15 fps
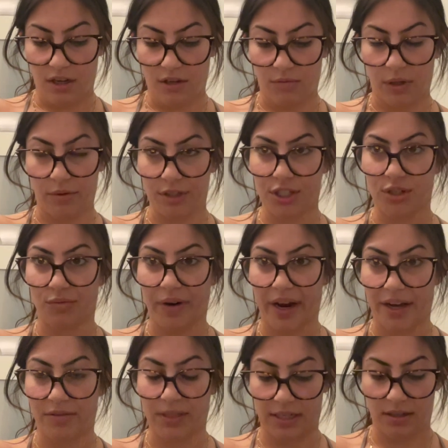We were
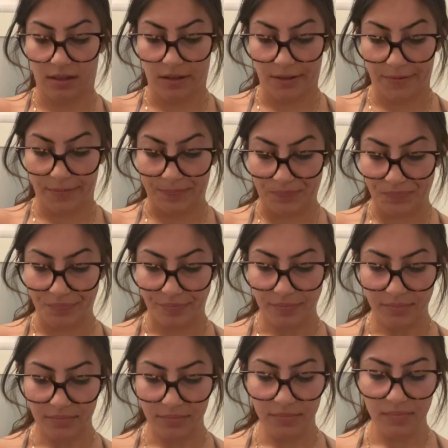surrounded.
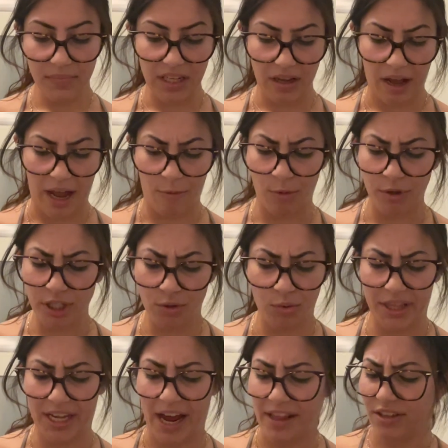I wondered where
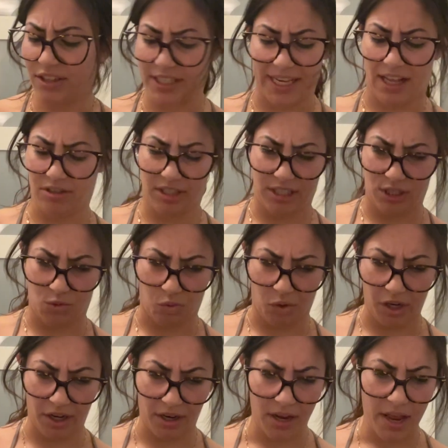the other skeletons
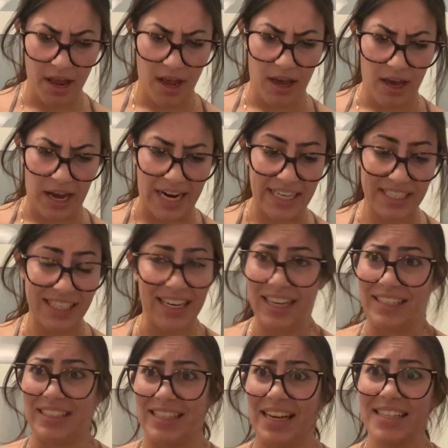were. I'd seen a
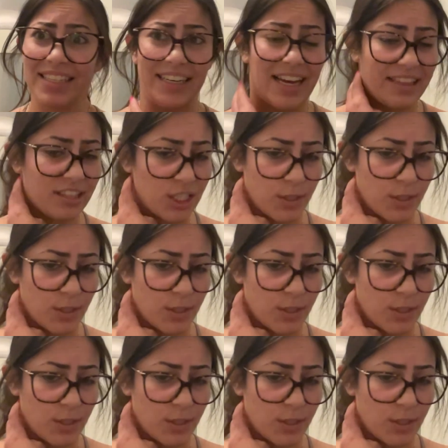dozen at the